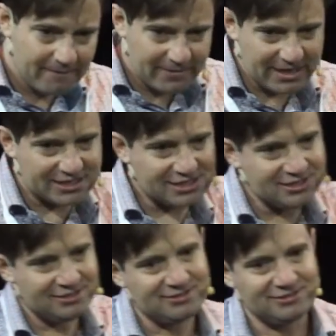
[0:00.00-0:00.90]
Yes,
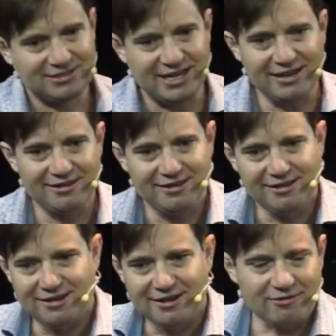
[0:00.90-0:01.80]
okay?
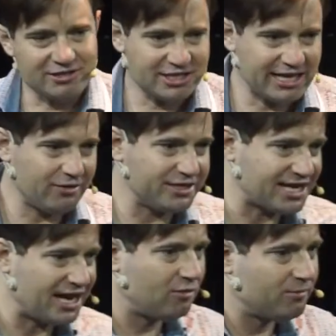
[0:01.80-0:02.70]
Question now is,
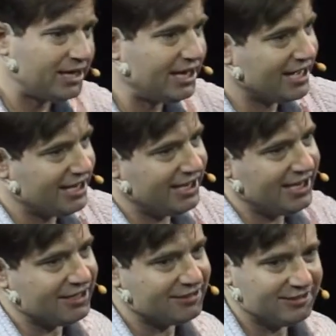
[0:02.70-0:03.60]
how many can I
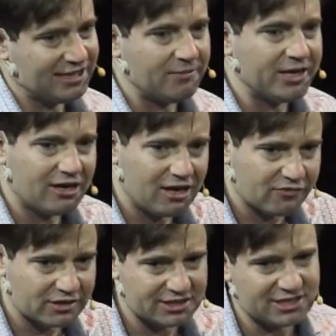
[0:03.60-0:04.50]
get? How many
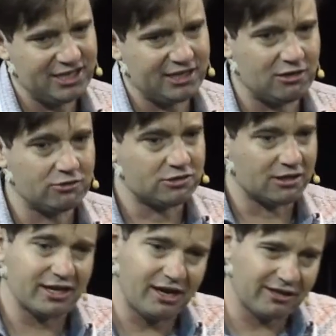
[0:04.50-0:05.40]
conferences can I go to? Are
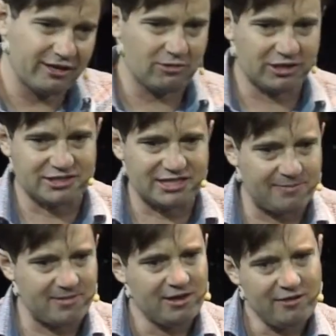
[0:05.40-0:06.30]
they all going to work the
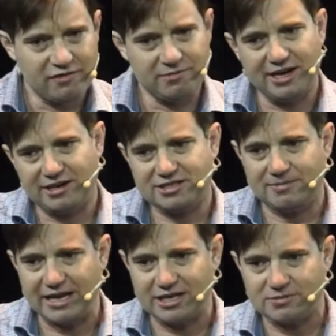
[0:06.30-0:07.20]
same? From there, it's a
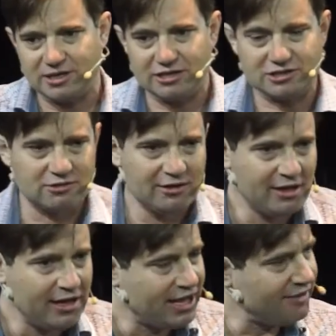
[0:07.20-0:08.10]
management issue.
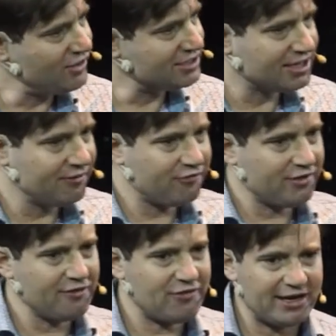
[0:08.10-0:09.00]

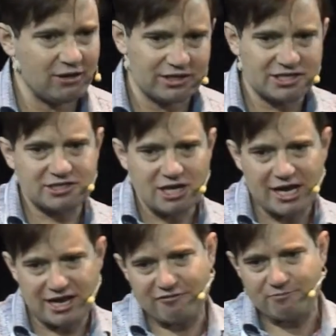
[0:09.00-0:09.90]
If I know there's just not
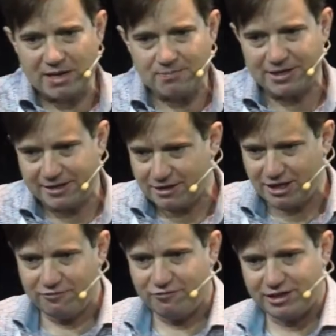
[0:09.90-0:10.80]
enough people in the
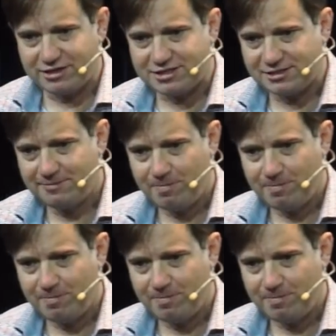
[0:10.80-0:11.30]
conference